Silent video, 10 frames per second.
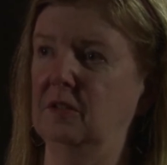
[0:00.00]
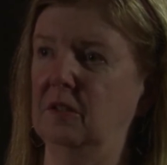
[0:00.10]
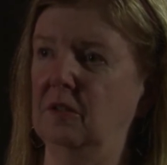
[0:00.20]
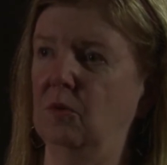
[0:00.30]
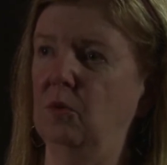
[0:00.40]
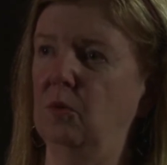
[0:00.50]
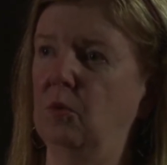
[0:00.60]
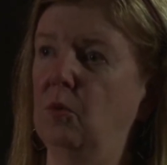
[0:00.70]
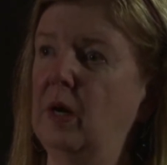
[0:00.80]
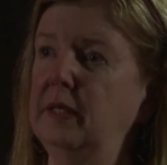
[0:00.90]
you know,
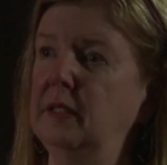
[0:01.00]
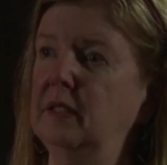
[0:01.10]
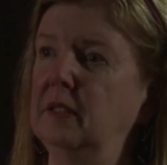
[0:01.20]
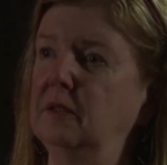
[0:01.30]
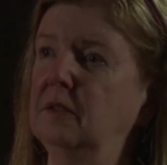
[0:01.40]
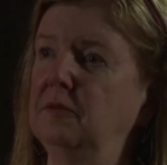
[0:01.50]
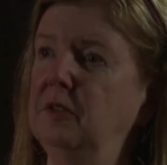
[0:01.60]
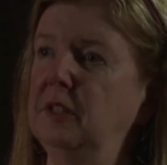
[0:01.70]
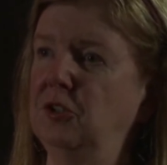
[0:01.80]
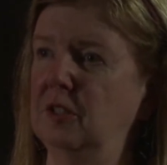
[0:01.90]
what the
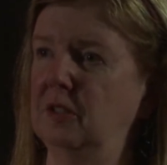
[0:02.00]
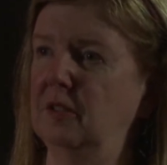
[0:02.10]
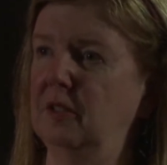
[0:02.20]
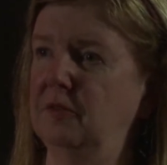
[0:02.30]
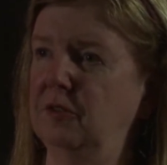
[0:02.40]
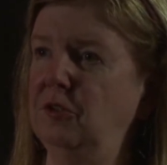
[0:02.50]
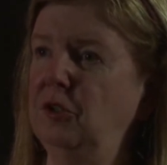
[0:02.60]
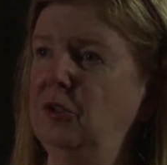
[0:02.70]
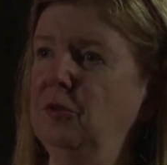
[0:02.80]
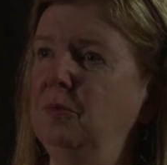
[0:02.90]
vision of the
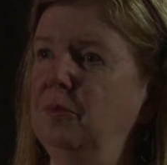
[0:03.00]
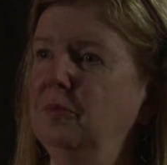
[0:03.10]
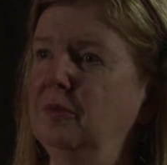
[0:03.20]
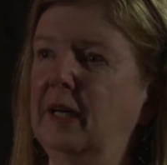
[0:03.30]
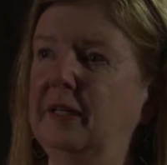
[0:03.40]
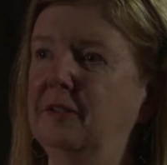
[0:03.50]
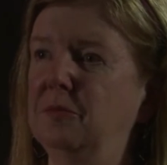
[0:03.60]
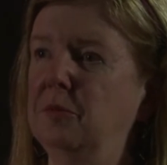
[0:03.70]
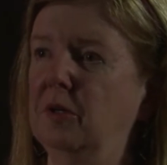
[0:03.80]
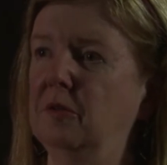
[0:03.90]
new kind
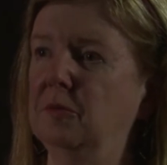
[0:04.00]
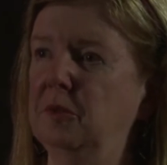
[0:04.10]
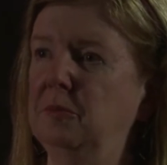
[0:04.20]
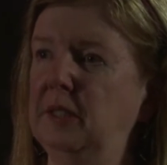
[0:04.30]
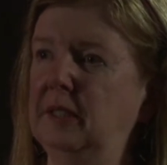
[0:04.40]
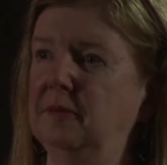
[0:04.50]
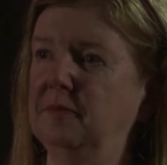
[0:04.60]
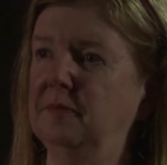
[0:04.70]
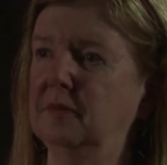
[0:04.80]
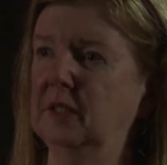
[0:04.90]
of program would be.
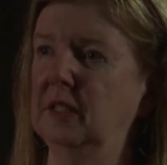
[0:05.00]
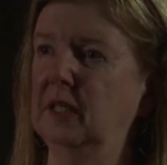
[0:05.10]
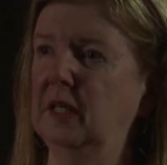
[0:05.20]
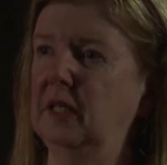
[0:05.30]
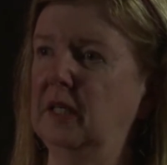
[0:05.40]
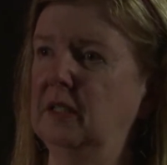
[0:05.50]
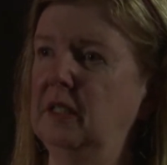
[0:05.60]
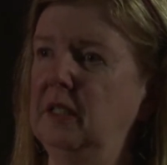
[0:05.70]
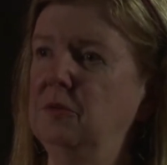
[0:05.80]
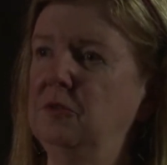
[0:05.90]
And
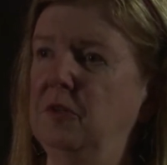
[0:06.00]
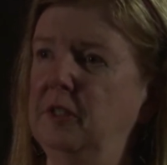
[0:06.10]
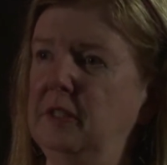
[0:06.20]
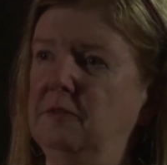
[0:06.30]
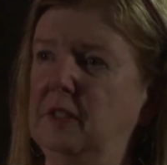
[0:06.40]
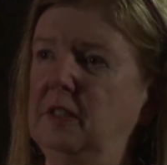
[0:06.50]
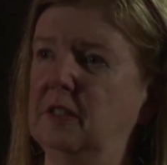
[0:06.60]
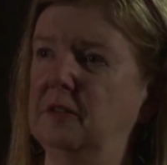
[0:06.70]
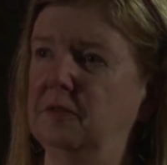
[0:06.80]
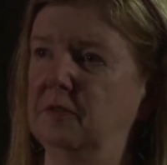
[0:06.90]
he was very
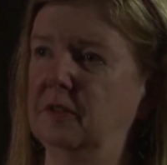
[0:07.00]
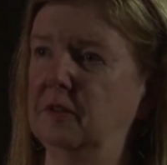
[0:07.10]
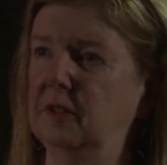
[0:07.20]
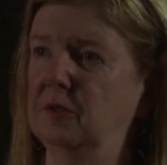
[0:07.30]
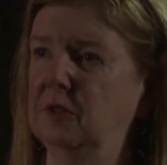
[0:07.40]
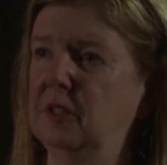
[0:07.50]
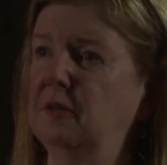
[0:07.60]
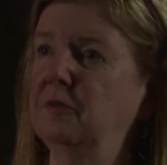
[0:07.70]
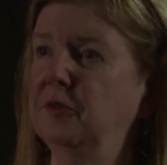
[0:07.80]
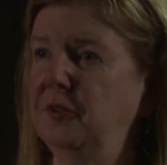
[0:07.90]
inventive. There were
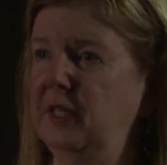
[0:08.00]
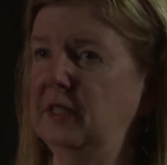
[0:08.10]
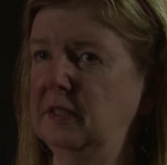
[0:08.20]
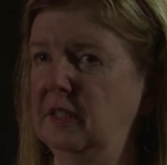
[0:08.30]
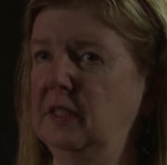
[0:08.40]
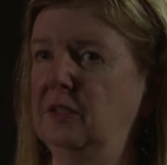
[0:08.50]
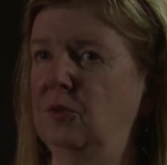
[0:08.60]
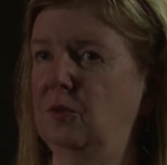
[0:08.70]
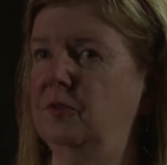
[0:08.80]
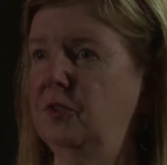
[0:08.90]
several things that he
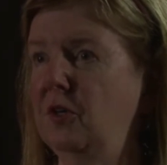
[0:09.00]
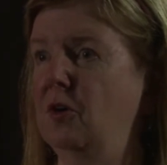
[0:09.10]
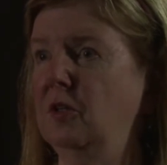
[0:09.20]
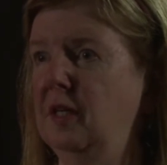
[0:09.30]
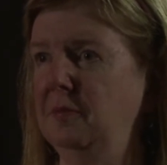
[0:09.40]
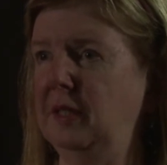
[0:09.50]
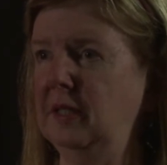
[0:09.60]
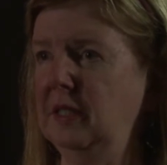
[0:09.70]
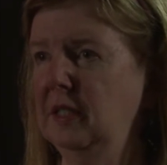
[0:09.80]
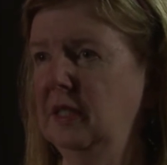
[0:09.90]
sort of saw
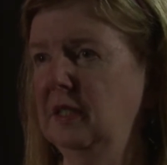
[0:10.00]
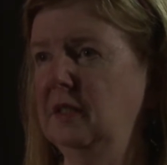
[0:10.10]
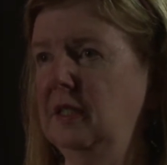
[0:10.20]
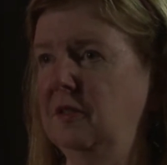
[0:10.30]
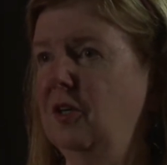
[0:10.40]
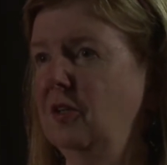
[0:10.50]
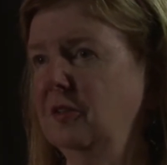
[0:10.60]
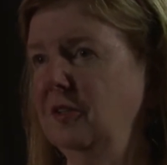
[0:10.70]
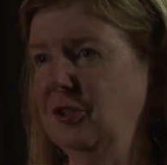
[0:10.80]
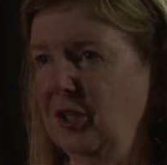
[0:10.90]
coming the
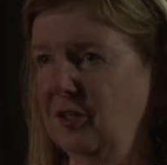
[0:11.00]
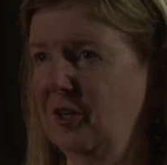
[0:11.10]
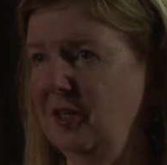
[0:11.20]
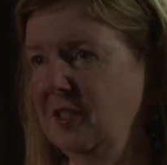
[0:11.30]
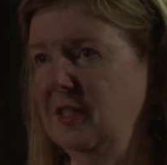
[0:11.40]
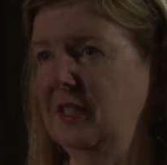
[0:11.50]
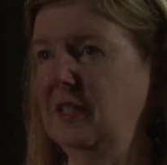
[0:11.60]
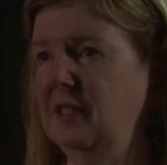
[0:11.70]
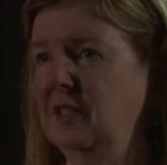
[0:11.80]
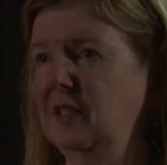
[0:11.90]
adult congenital heart
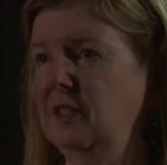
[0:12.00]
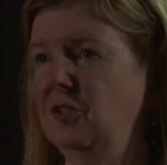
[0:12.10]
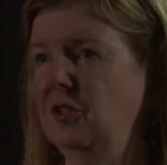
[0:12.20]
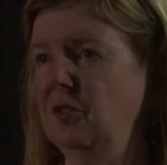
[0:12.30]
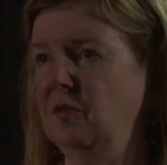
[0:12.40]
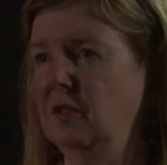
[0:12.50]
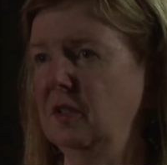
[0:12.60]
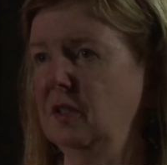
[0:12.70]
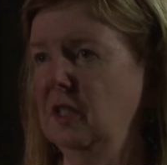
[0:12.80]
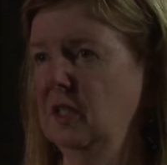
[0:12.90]
disease issue,
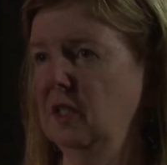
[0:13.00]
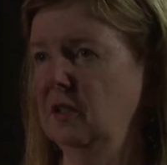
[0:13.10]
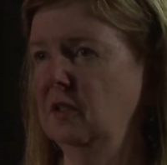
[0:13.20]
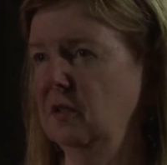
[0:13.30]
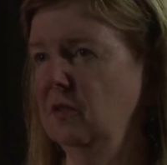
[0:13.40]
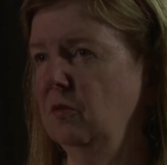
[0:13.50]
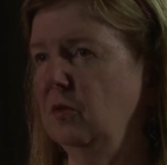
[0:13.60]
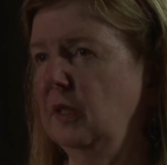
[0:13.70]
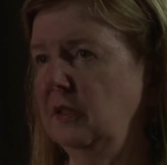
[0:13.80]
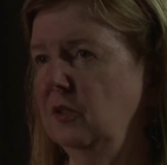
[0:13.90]
the, the
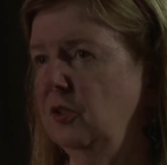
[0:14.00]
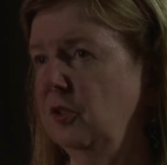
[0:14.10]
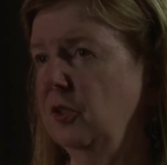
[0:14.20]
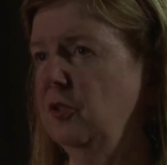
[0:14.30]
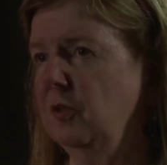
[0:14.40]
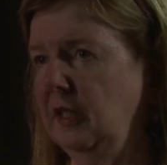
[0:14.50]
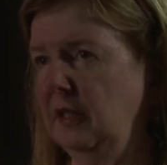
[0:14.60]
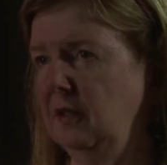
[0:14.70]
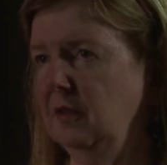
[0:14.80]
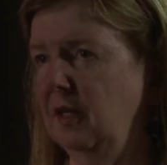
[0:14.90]
what
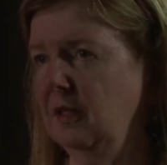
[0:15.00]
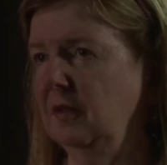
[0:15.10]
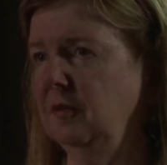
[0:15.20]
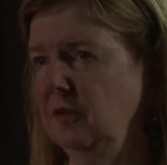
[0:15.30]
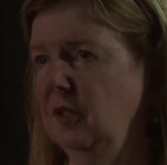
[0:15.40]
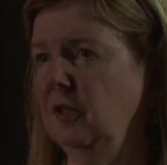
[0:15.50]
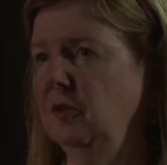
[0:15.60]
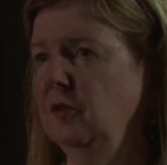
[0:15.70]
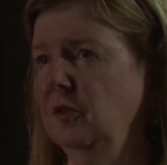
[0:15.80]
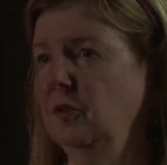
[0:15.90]
surgery uh, you
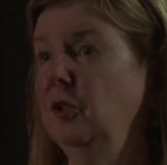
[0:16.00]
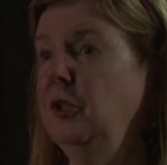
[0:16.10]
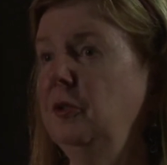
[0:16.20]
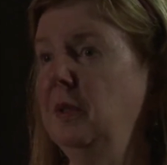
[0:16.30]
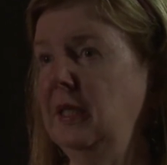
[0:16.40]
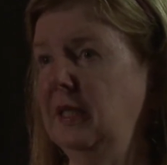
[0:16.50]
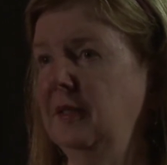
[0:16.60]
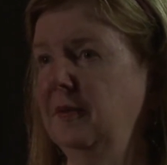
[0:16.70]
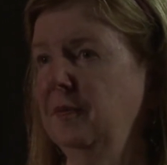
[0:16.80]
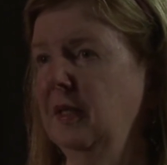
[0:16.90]
know, could
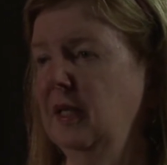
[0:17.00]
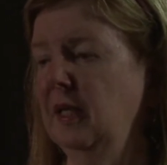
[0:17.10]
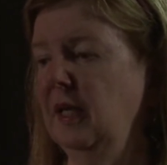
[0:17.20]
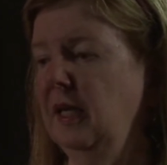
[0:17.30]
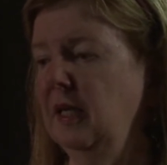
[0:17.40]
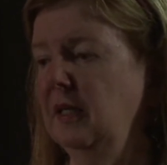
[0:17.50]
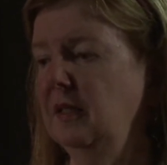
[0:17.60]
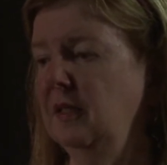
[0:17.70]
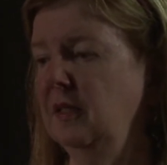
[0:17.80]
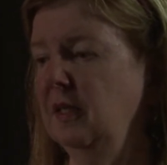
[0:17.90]
be.
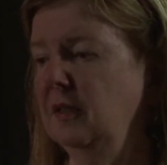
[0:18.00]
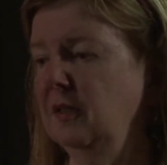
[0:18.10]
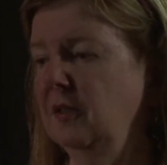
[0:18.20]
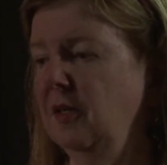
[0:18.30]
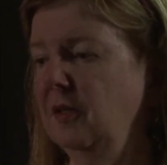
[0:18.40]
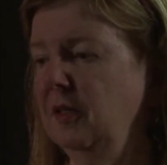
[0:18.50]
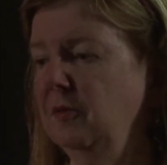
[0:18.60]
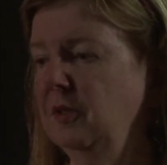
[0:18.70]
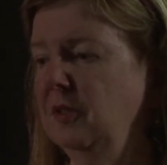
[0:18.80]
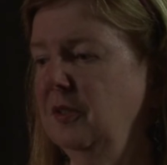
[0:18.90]
And so it
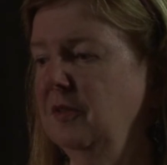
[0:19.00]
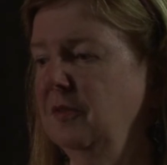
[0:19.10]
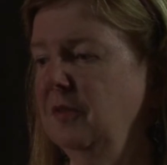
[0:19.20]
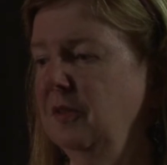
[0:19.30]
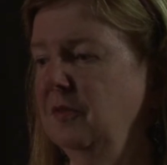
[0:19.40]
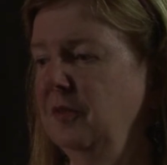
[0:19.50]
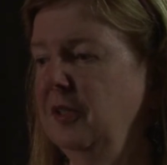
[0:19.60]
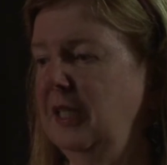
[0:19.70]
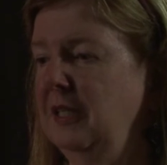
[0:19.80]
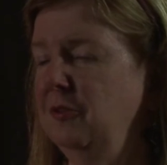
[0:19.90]
was a
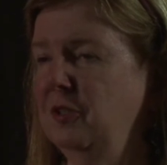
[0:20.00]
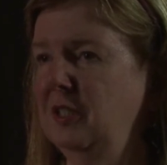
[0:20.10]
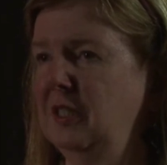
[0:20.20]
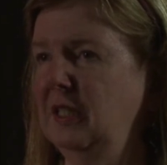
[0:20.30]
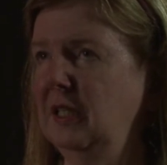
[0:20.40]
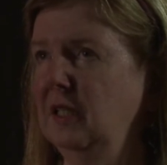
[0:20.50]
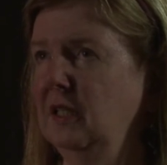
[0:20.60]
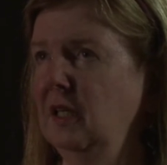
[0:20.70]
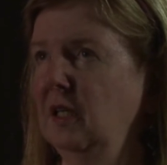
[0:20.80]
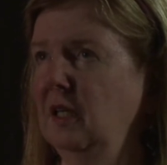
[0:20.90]
very interesting
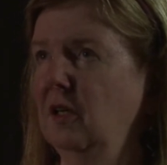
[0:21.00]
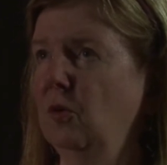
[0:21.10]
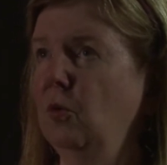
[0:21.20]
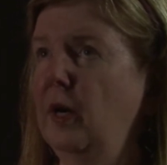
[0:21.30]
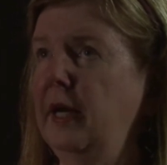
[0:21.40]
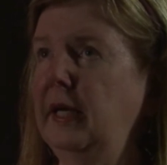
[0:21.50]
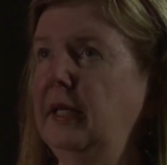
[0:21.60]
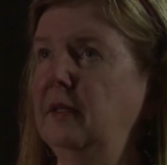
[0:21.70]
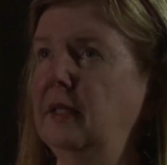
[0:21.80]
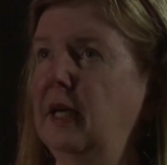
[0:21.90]

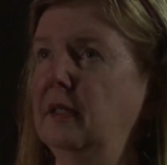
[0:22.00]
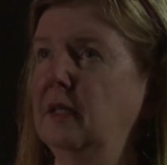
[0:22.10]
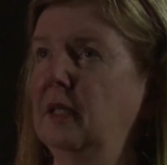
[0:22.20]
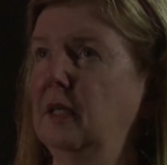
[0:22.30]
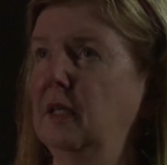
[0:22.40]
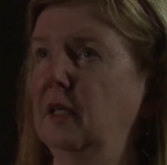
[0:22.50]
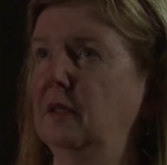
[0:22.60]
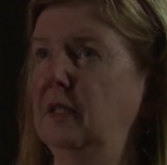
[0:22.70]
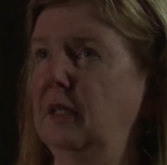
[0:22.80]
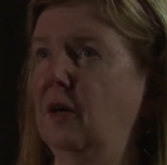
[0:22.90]
way that
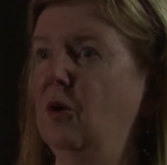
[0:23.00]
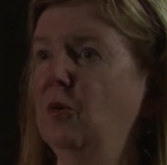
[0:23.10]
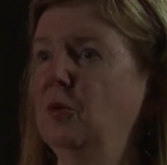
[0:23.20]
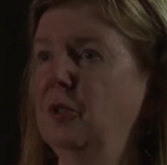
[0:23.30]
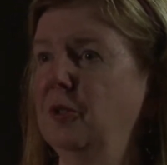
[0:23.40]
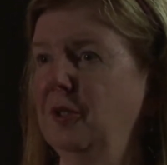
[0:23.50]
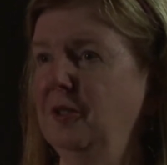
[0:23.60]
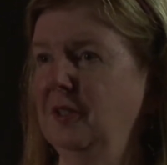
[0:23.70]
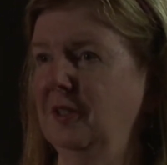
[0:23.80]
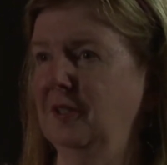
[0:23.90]
the older